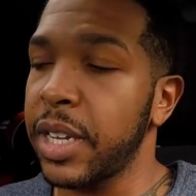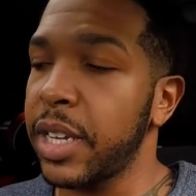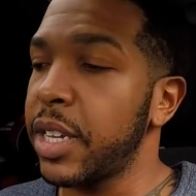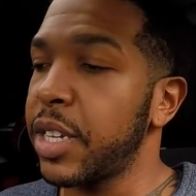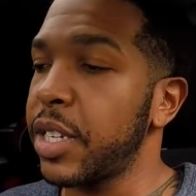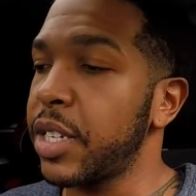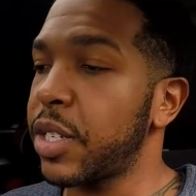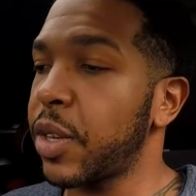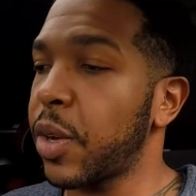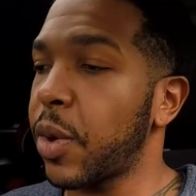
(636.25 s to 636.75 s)

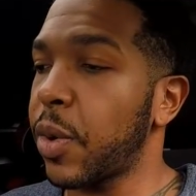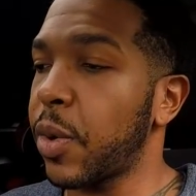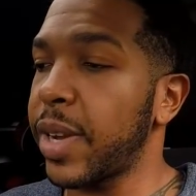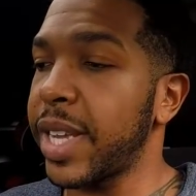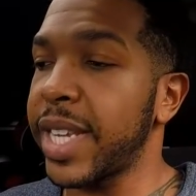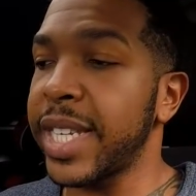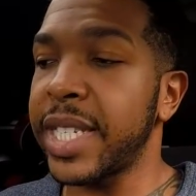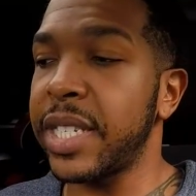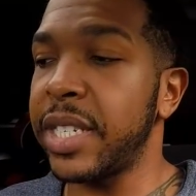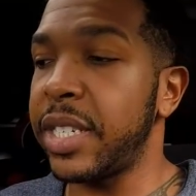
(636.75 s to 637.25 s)
So
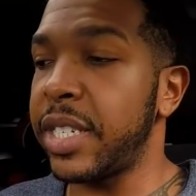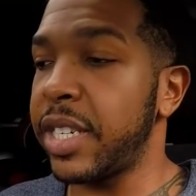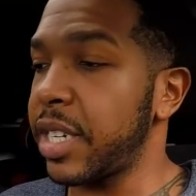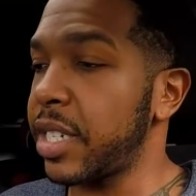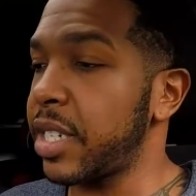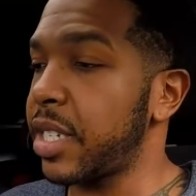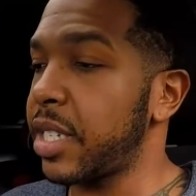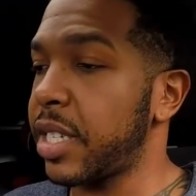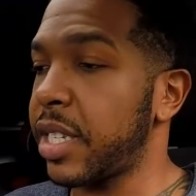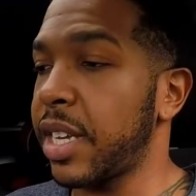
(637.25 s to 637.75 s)
it's
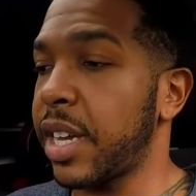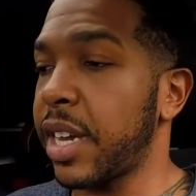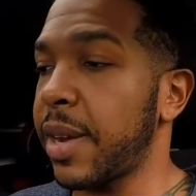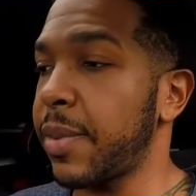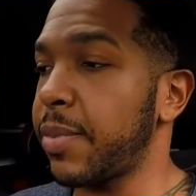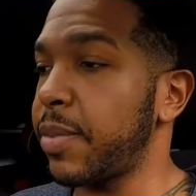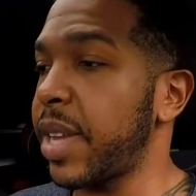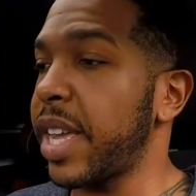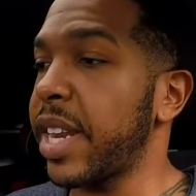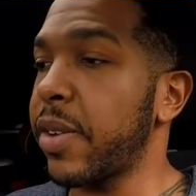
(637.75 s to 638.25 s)
just the
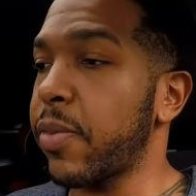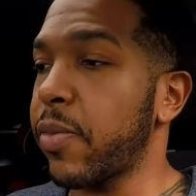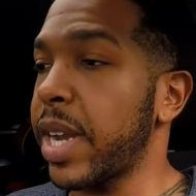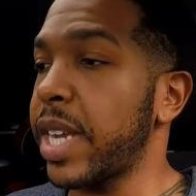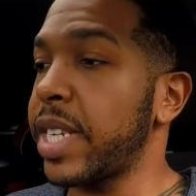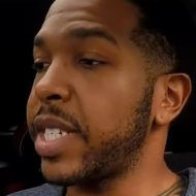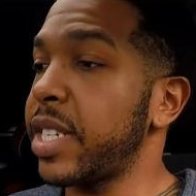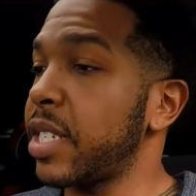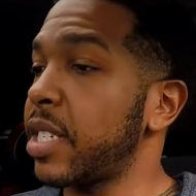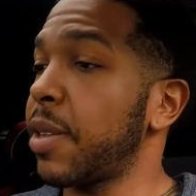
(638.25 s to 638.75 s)
updated,
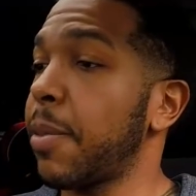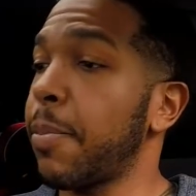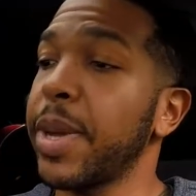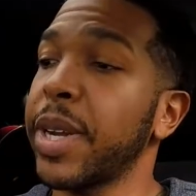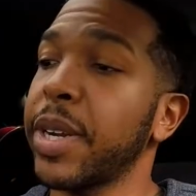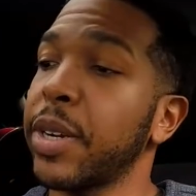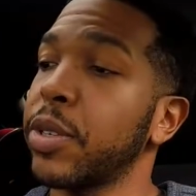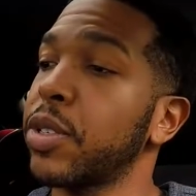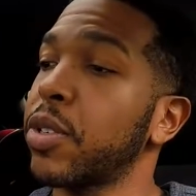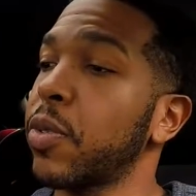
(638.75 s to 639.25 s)
it's just a
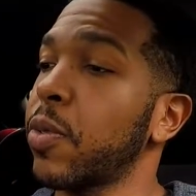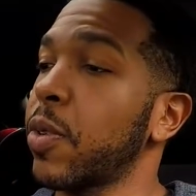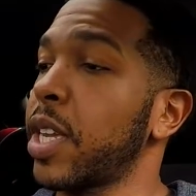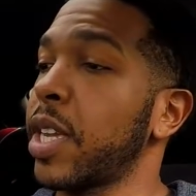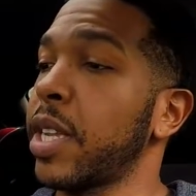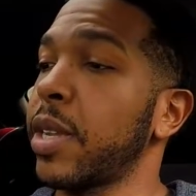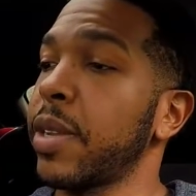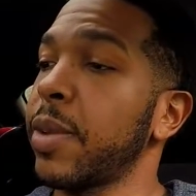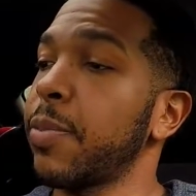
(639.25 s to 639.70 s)
bigger screen,